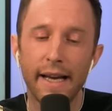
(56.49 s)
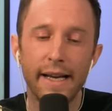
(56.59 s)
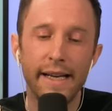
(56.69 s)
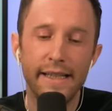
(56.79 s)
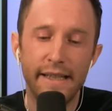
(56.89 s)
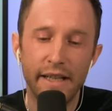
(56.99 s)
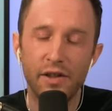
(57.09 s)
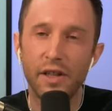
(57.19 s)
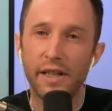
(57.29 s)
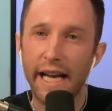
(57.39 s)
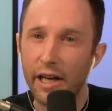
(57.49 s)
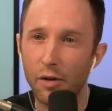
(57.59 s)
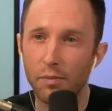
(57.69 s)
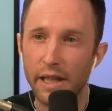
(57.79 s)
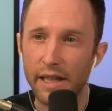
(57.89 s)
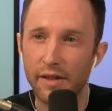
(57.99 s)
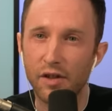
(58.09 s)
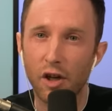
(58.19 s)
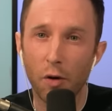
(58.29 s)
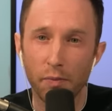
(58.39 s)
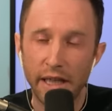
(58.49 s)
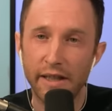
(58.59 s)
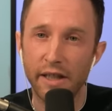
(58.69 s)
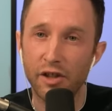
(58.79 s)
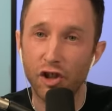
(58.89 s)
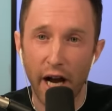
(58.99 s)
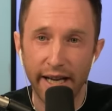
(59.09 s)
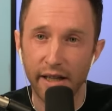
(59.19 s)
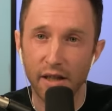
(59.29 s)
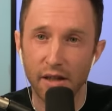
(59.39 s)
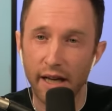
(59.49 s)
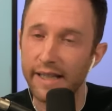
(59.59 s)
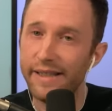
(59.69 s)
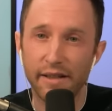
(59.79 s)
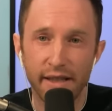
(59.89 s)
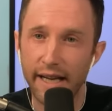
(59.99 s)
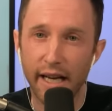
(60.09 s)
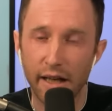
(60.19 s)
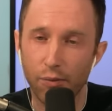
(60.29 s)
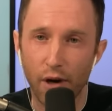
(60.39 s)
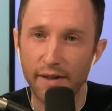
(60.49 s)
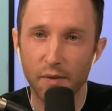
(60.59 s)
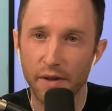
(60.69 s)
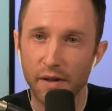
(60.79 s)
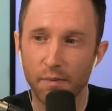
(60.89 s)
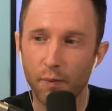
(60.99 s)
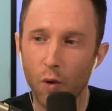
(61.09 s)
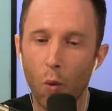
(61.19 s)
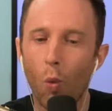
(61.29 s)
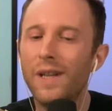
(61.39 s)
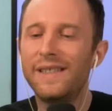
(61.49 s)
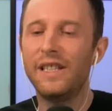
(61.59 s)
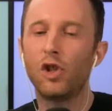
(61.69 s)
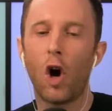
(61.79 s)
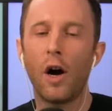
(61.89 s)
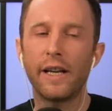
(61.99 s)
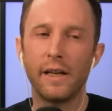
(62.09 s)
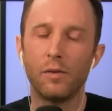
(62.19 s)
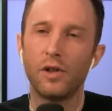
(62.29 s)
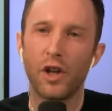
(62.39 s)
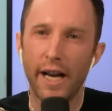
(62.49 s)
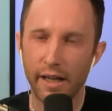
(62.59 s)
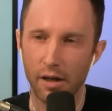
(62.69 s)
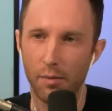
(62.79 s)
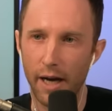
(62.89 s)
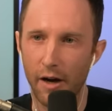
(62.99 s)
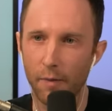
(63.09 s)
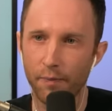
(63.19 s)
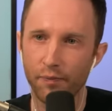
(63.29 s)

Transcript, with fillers: He ditched a NATO meeting to go meet in China and didn't take any press with him. What's he talking with China about?